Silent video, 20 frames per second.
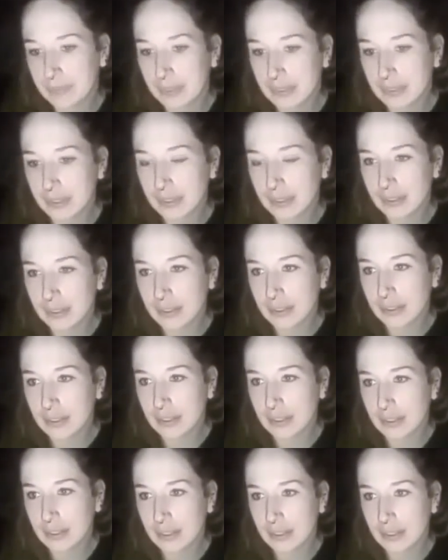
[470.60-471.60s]

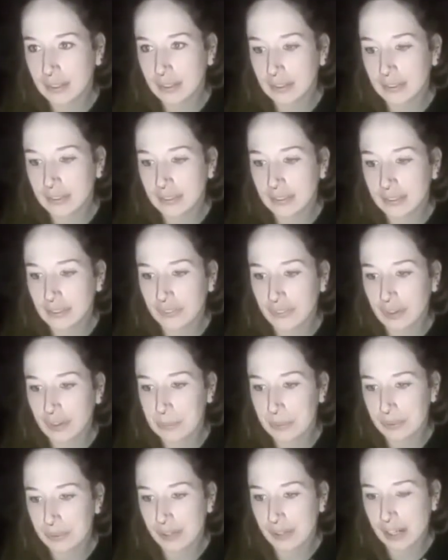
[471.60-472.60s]
vampirizing your energy
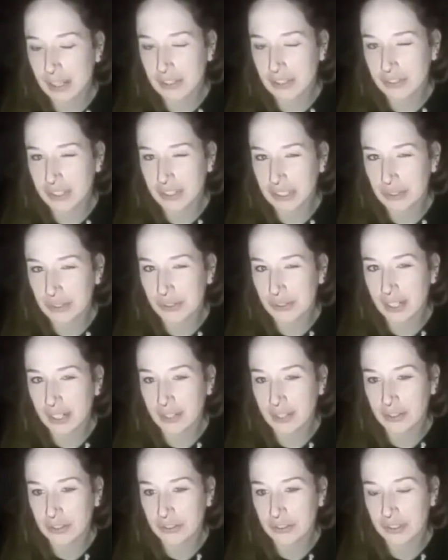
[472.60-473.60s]

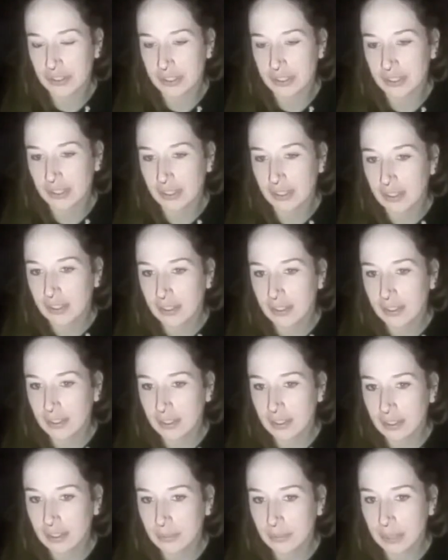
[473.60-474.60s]
by you
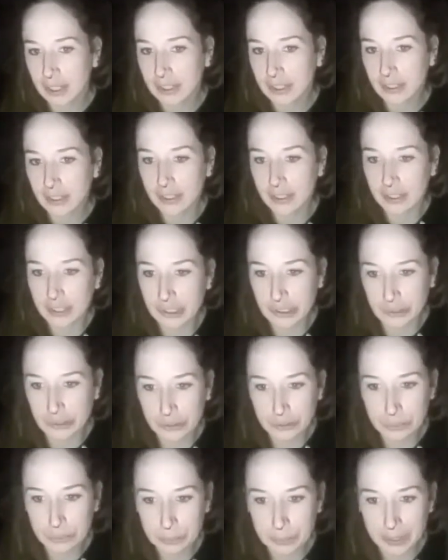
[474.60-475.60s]
meditating on
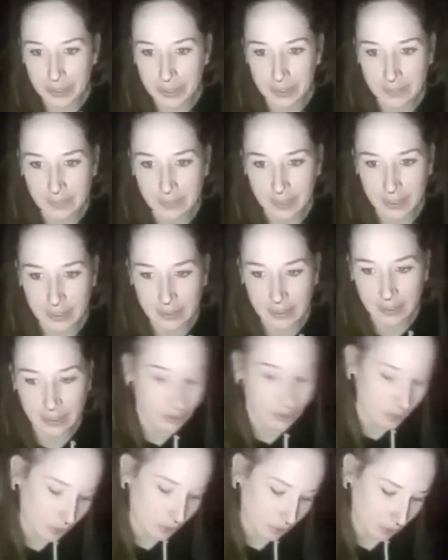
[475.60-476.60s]
a sigil
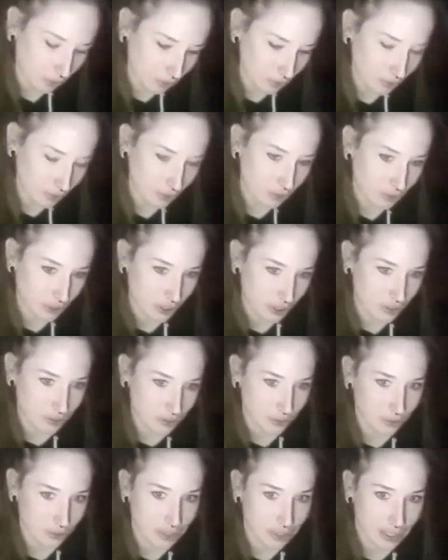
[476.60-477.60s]
that
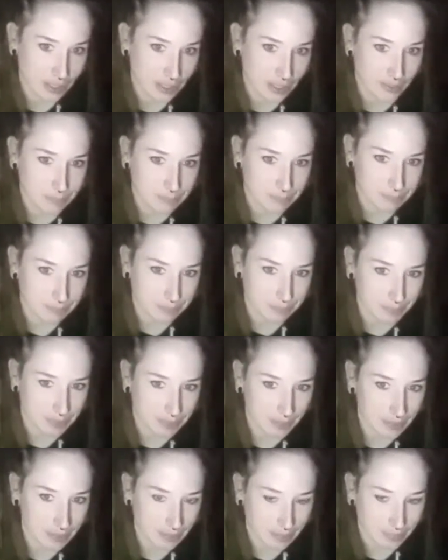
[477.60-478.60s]
they designed
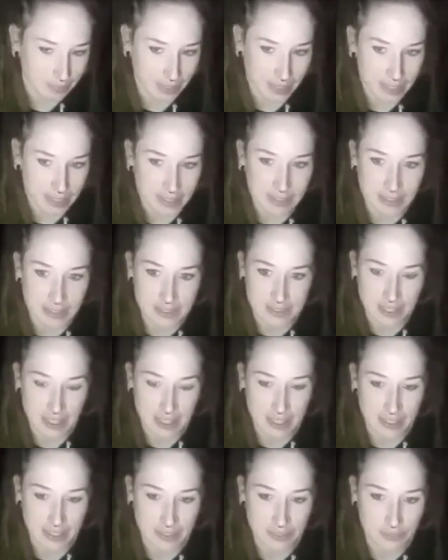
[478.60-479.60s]
for that
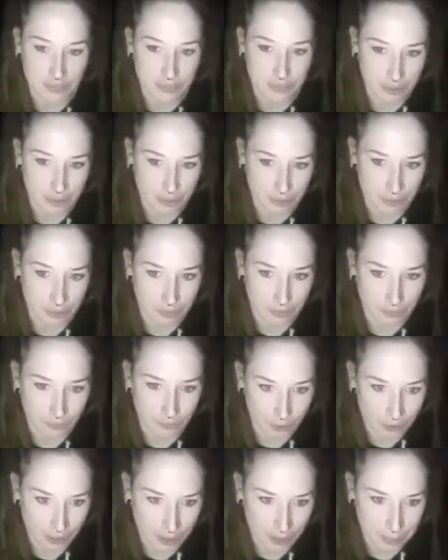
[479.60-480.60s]
purpose.
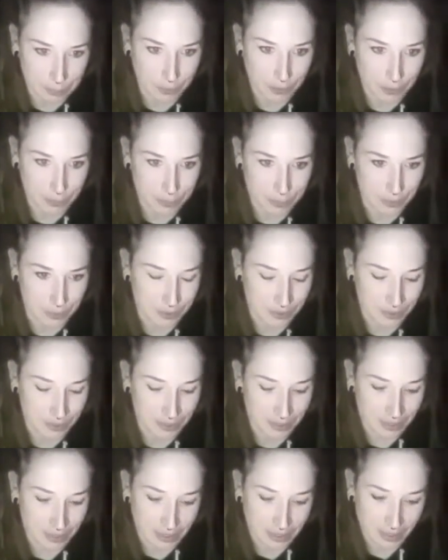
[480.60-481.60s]

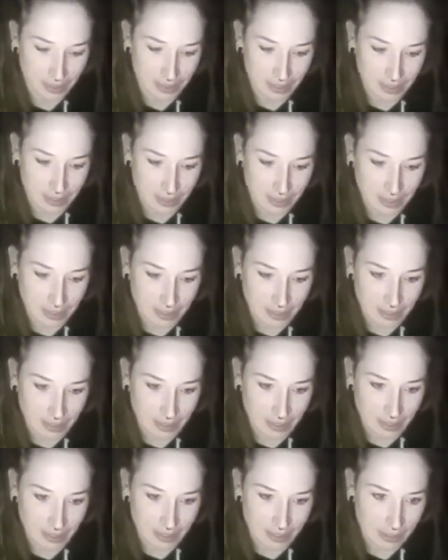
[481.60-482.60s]
And they may tell you
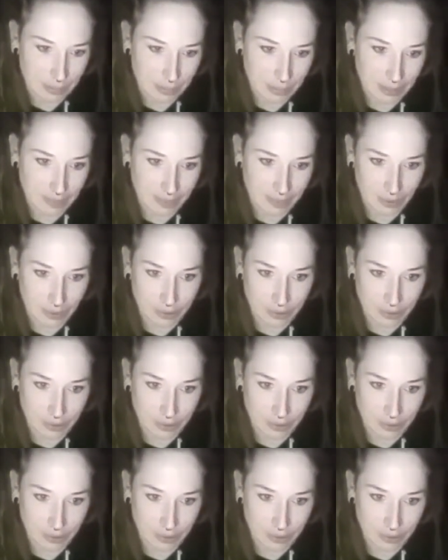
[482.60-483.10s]
it's a sigil that